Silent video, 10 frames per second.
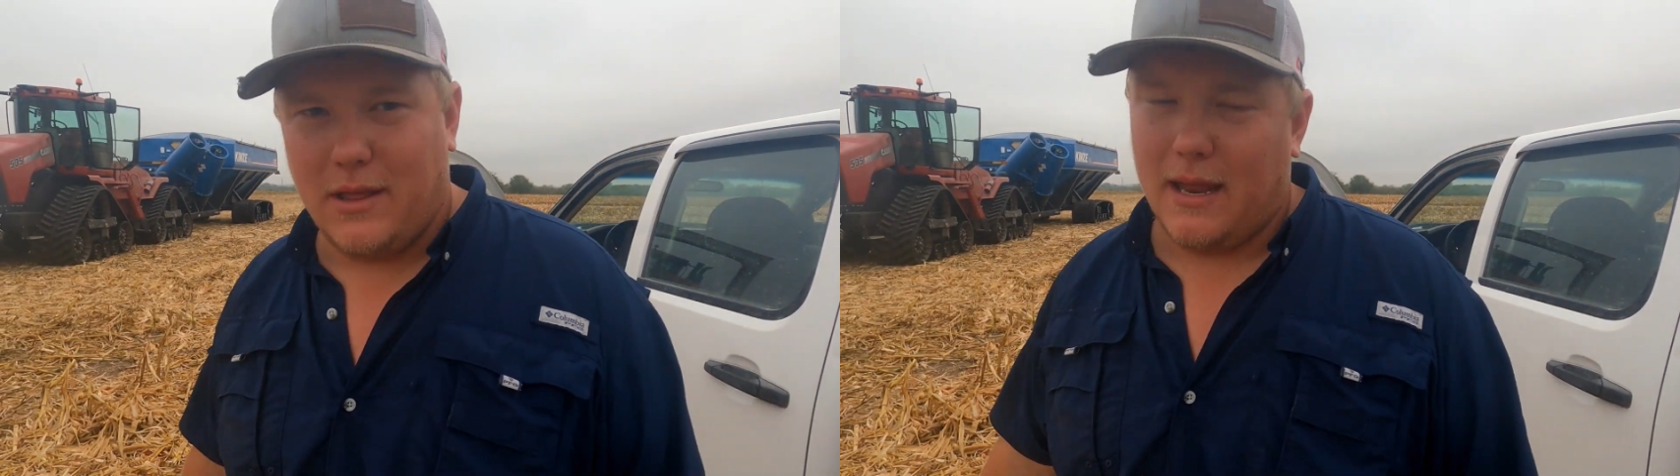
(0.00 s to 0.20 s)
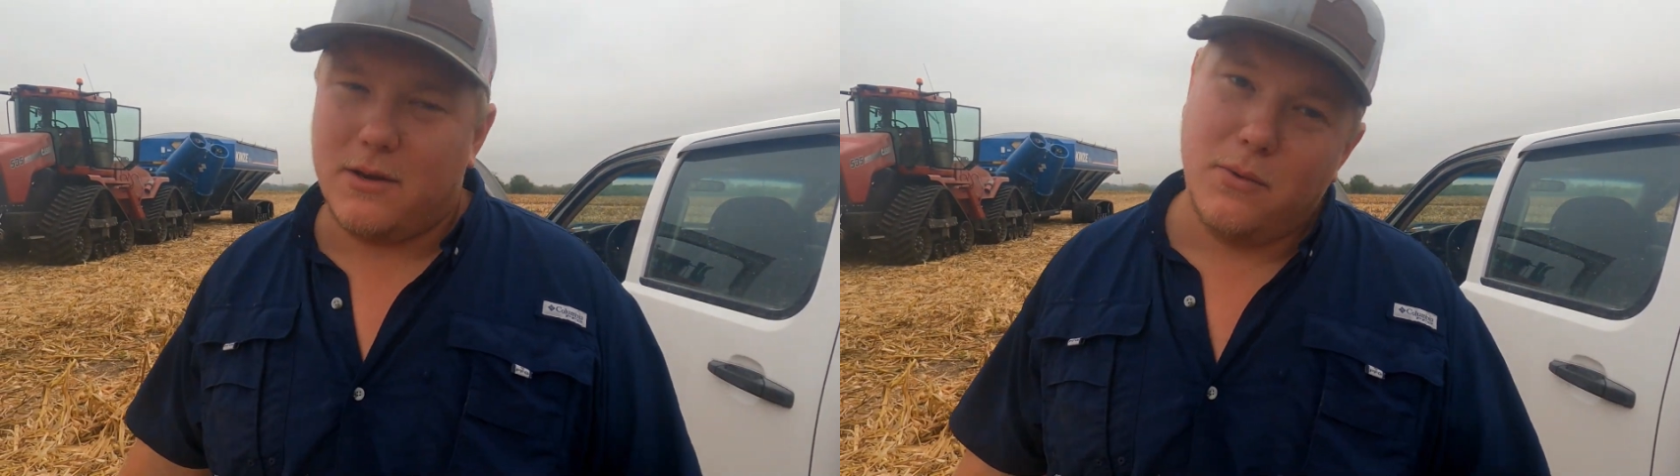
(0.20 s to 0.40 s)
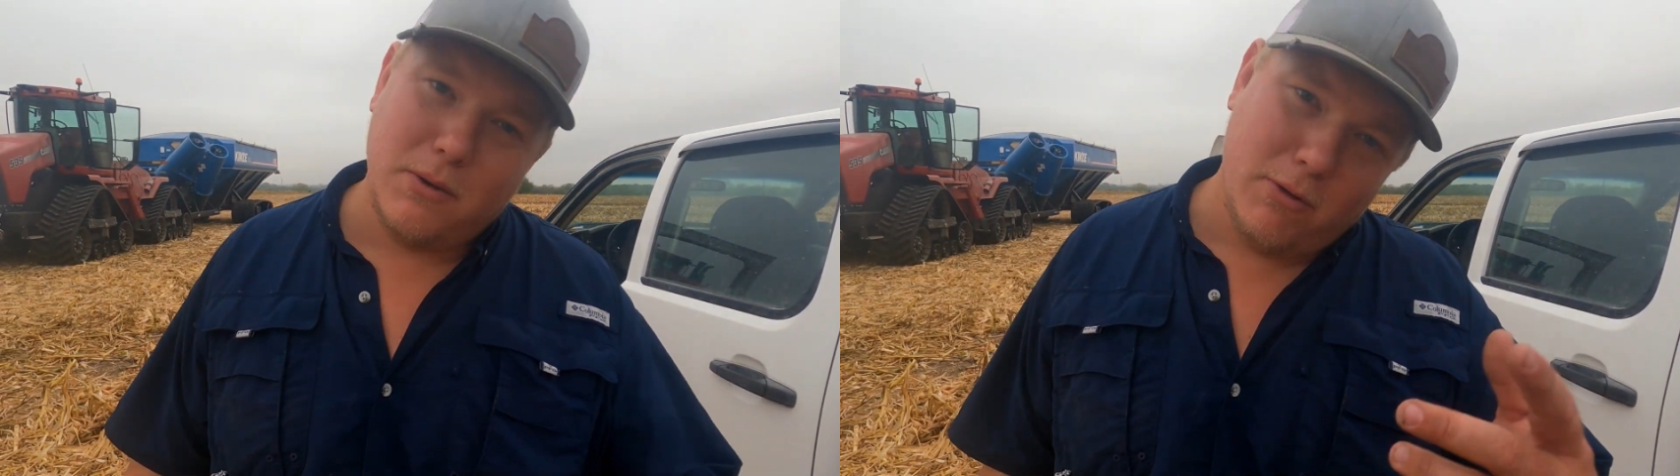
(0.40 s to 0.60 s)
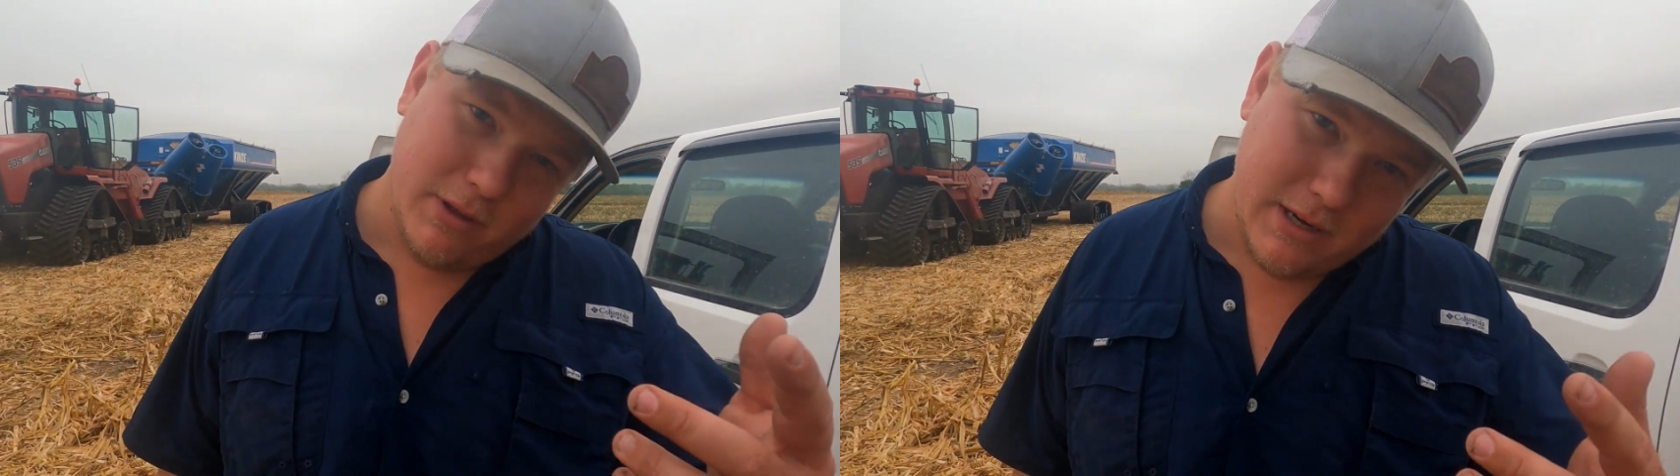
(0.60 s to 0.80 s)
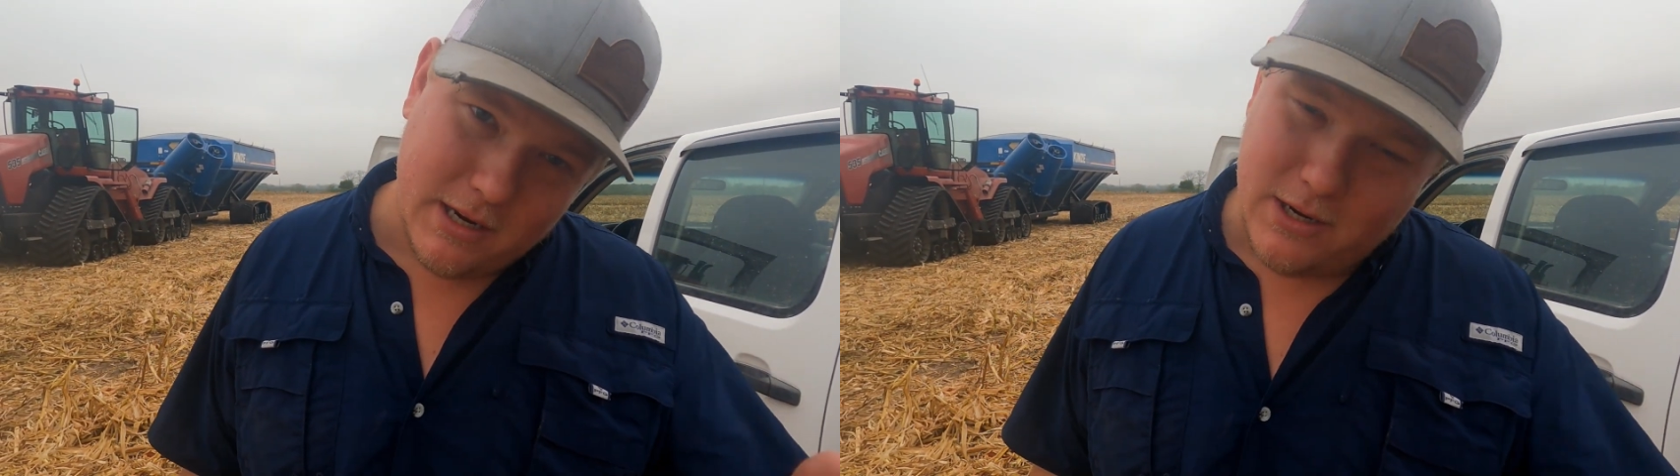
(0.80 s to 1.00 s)
that. Do we
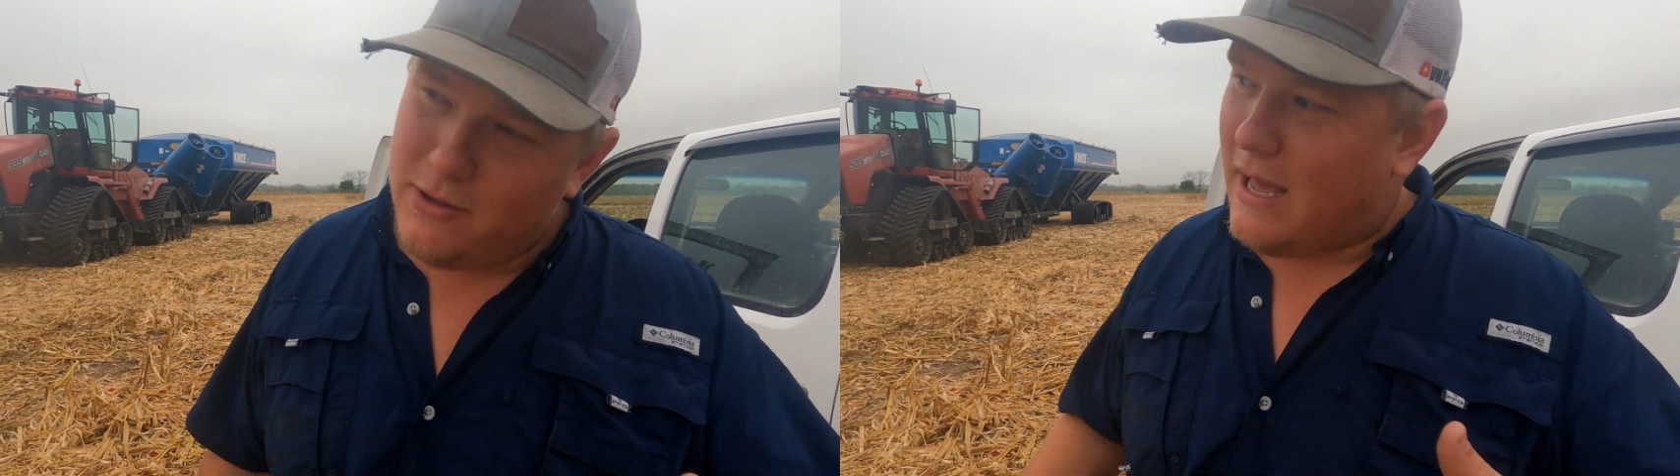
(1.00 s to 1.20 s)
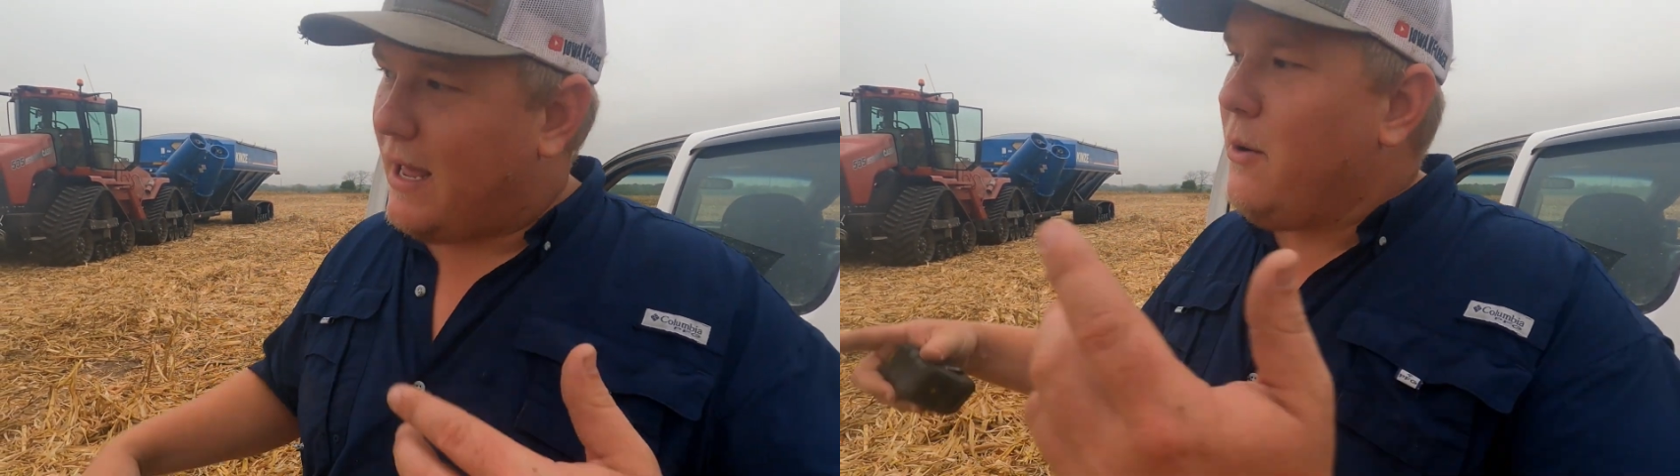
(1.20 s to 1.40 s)
really need to do that?